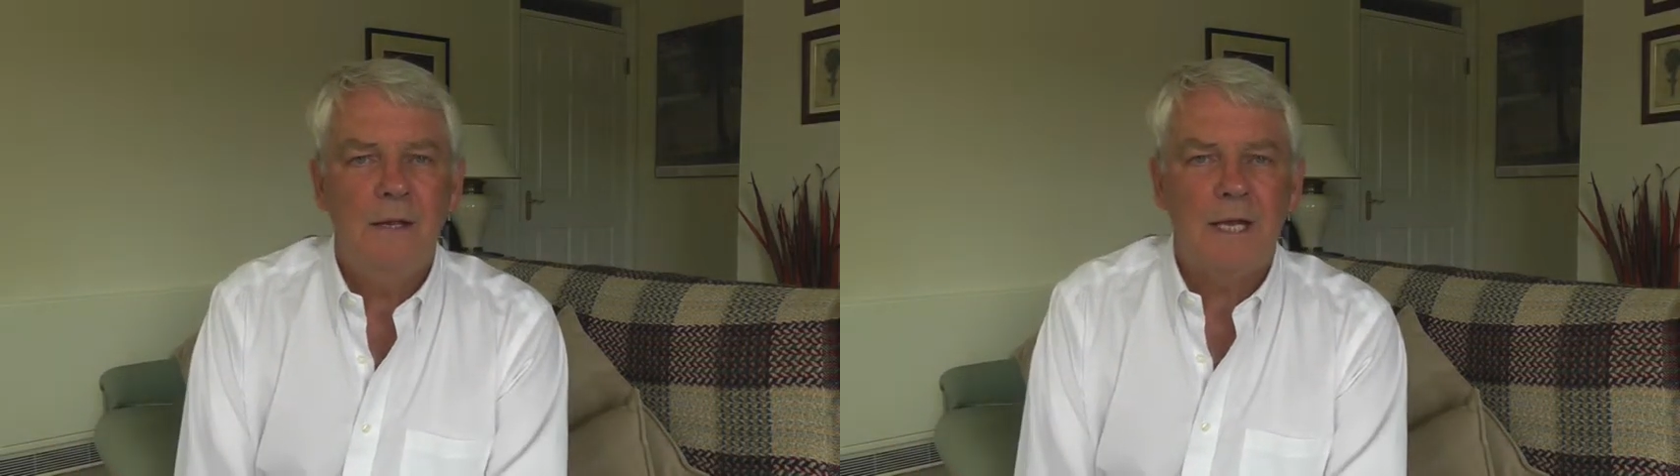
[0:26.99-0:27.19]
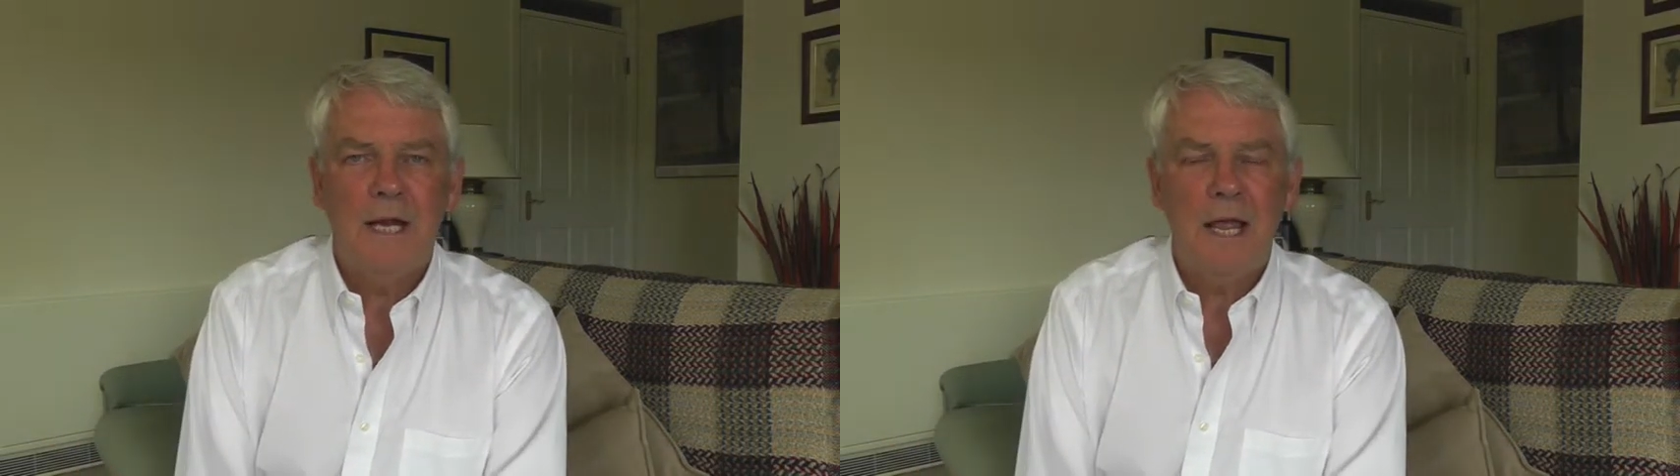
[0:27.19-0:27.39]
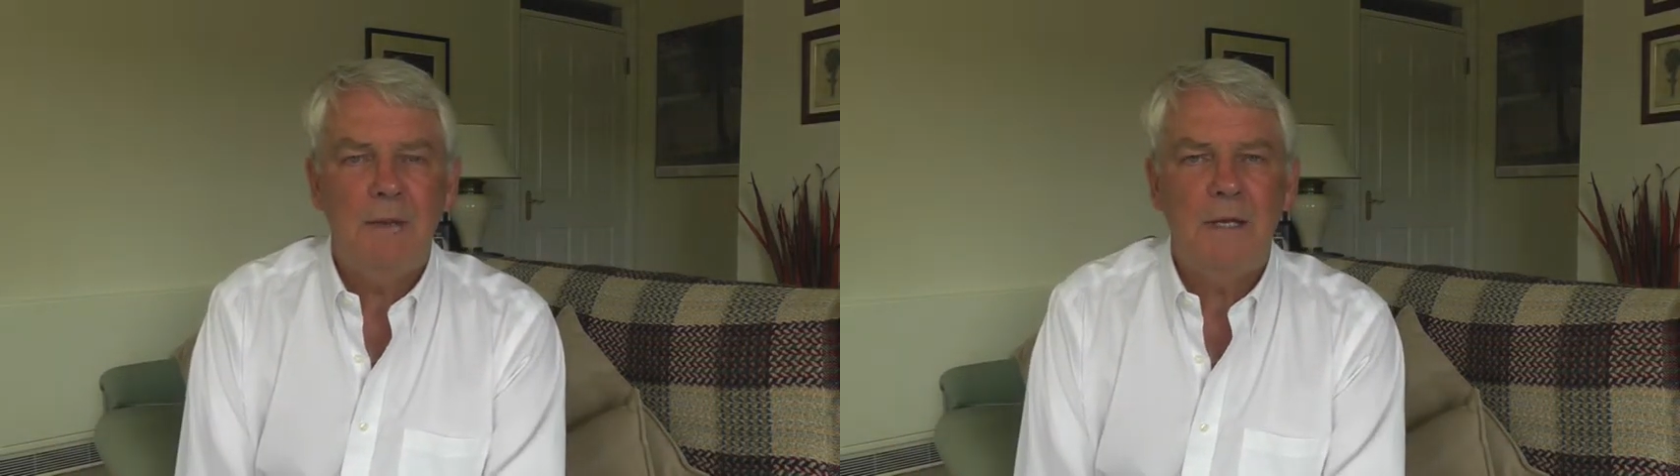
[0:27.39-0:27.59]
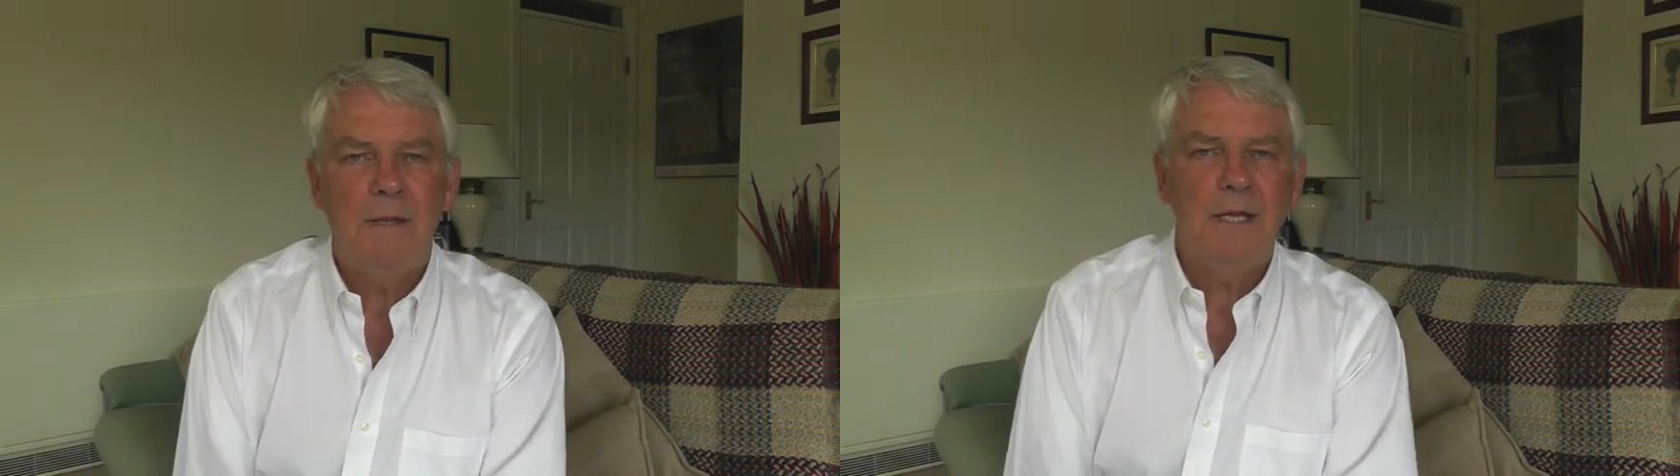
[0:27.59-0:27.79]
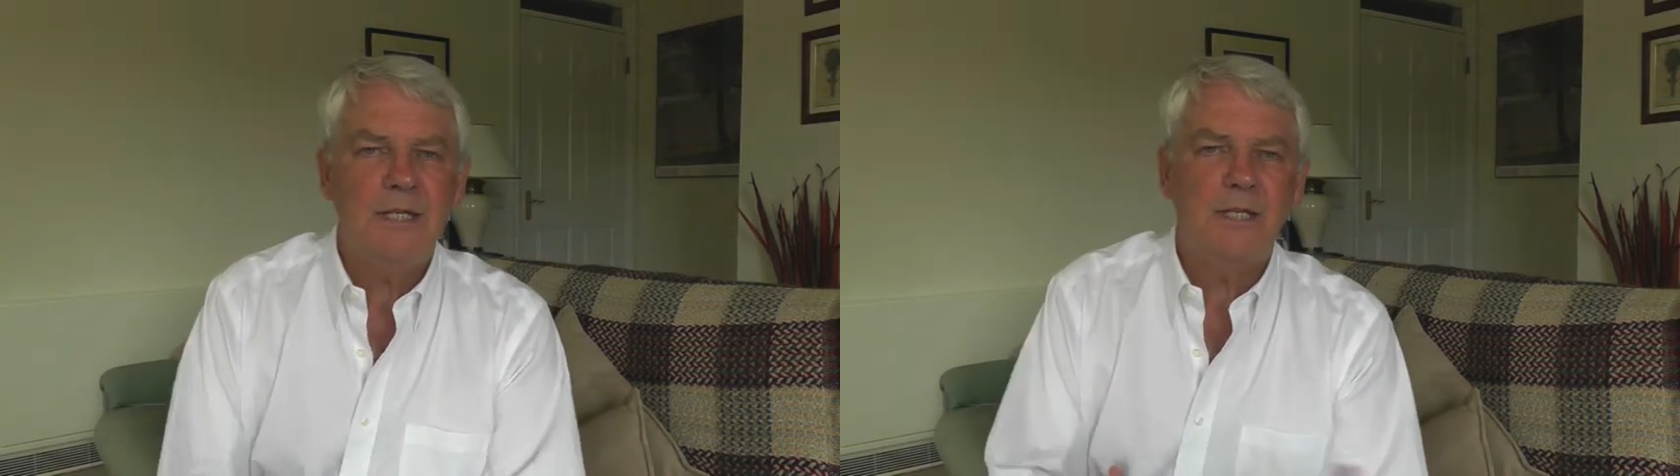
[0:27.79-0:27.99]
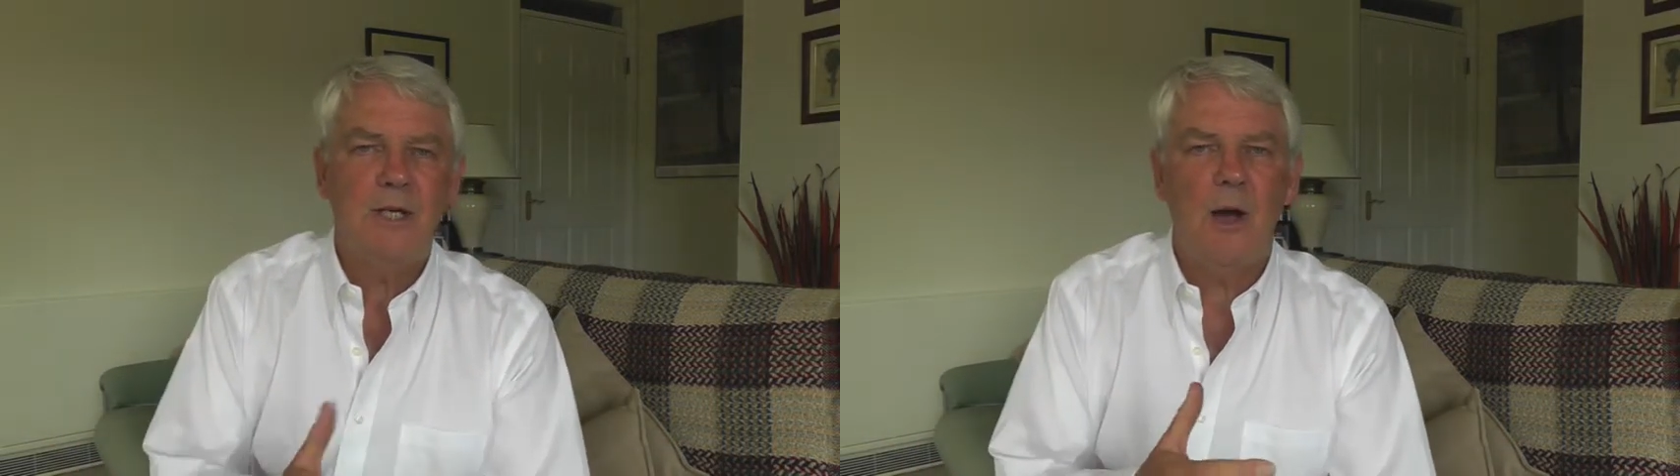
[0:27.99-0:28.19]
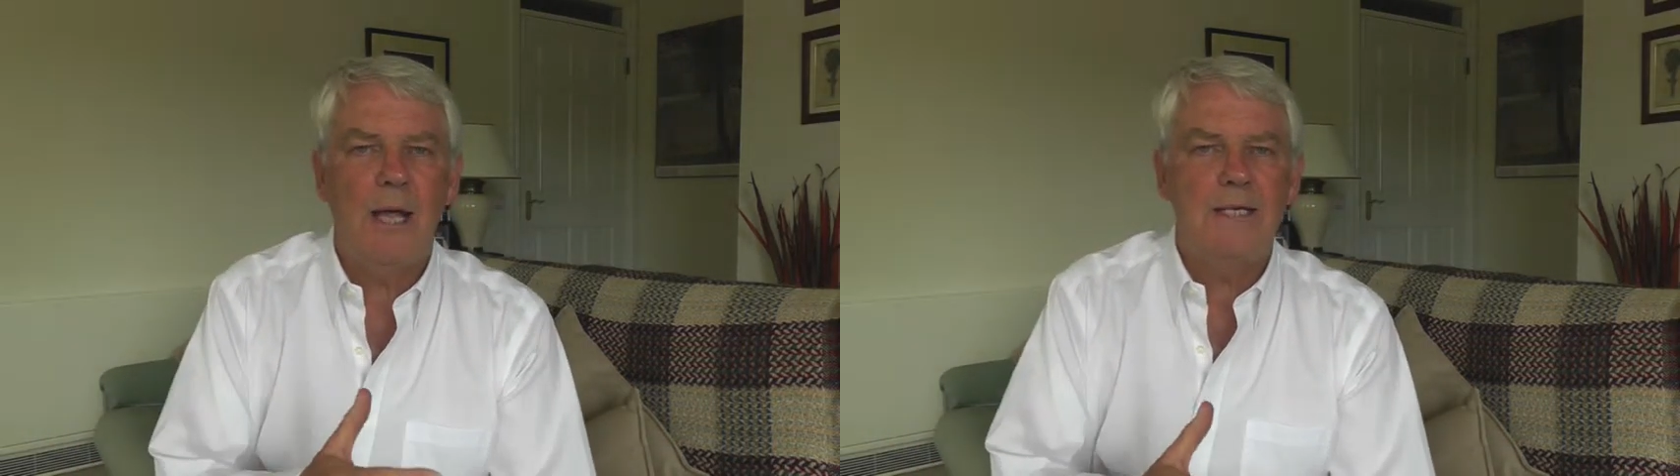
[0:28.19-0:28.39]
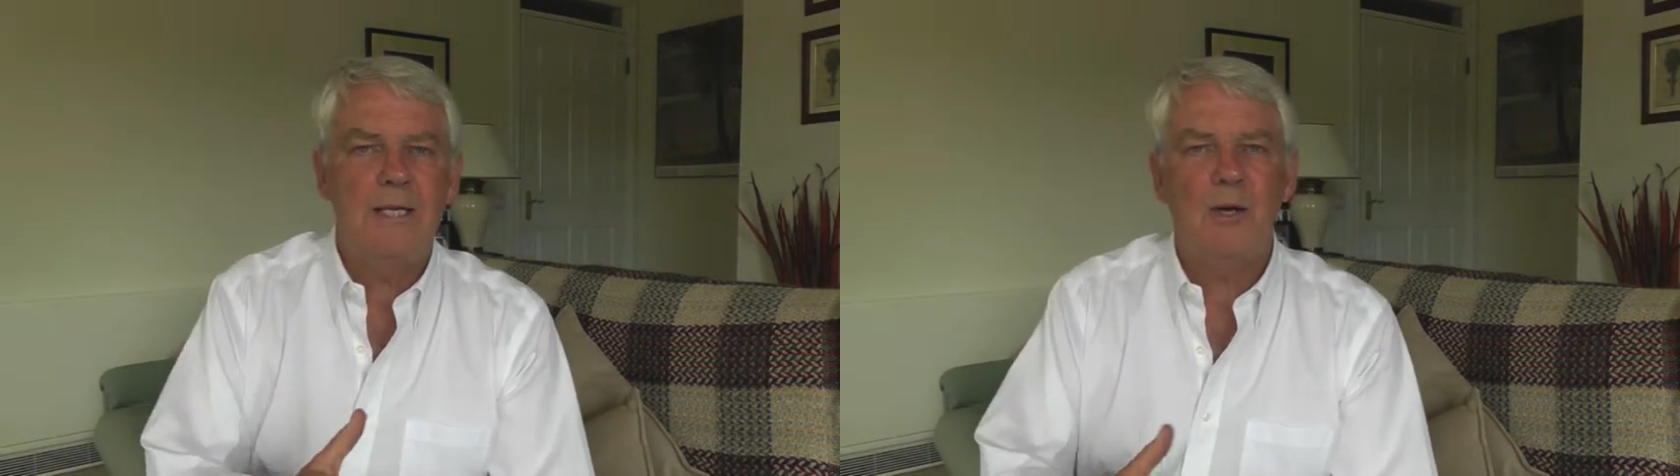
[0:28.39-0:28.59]
they're claiming this has got
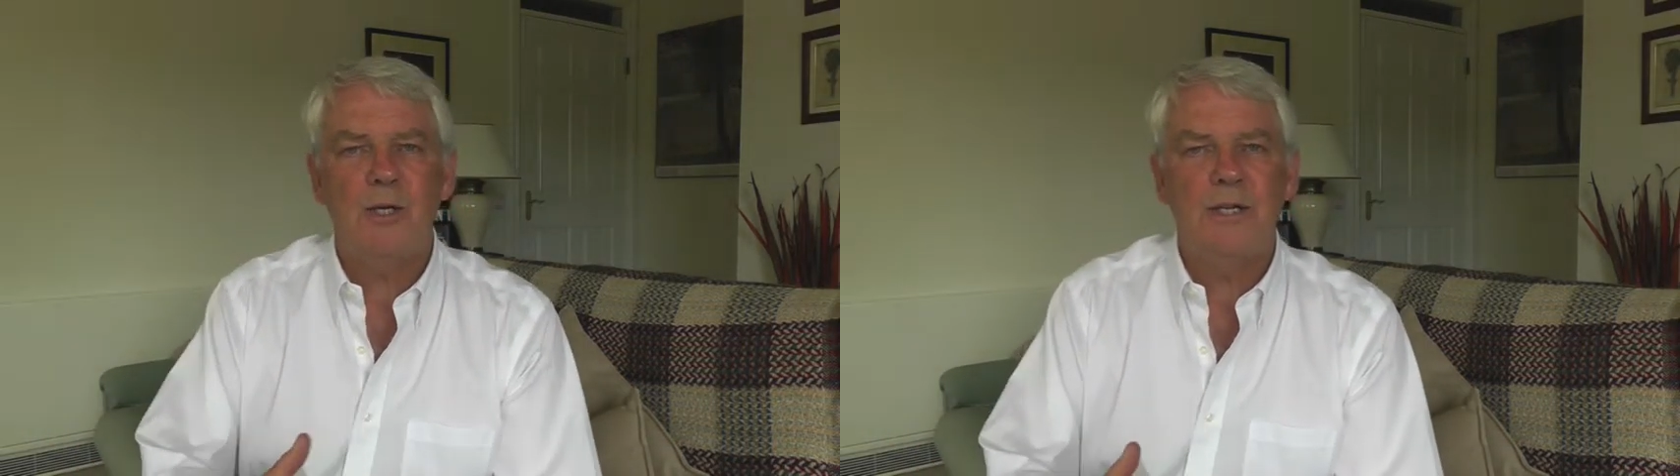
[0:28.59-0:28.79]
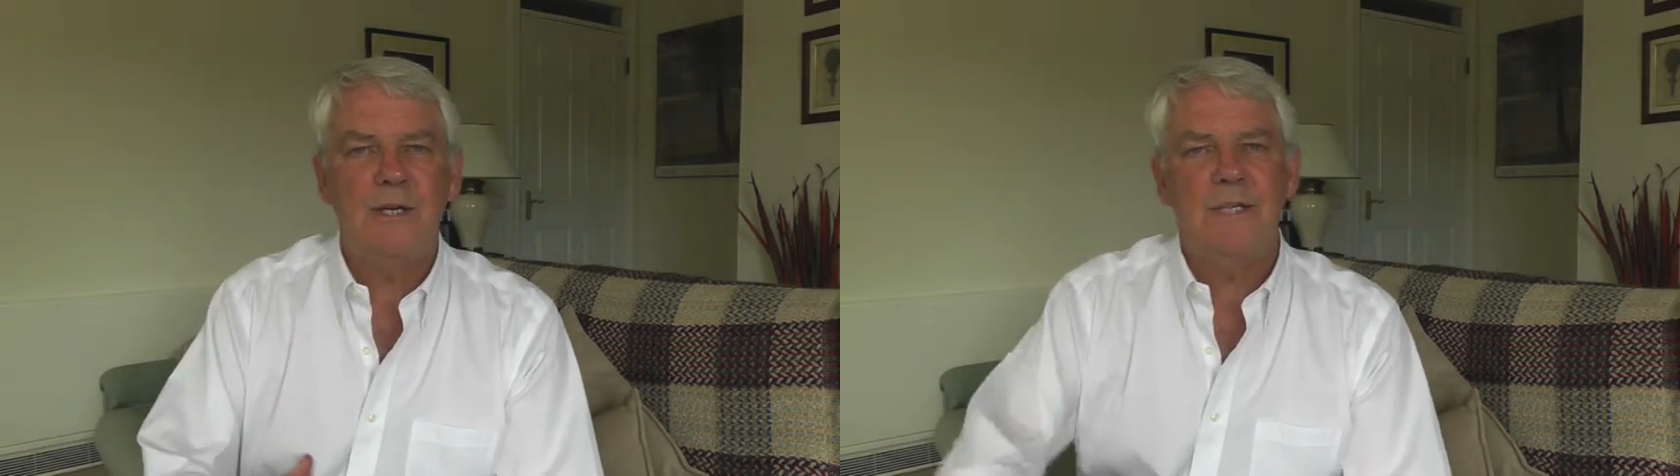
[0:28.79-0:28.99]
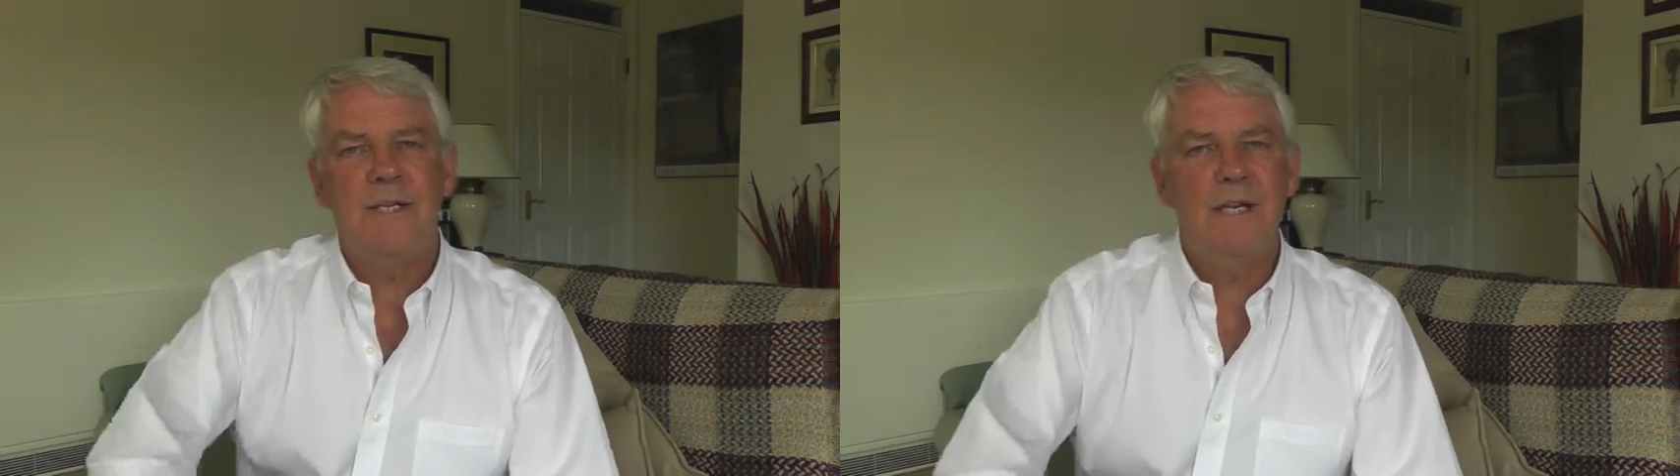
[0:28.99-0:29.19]
antioxidants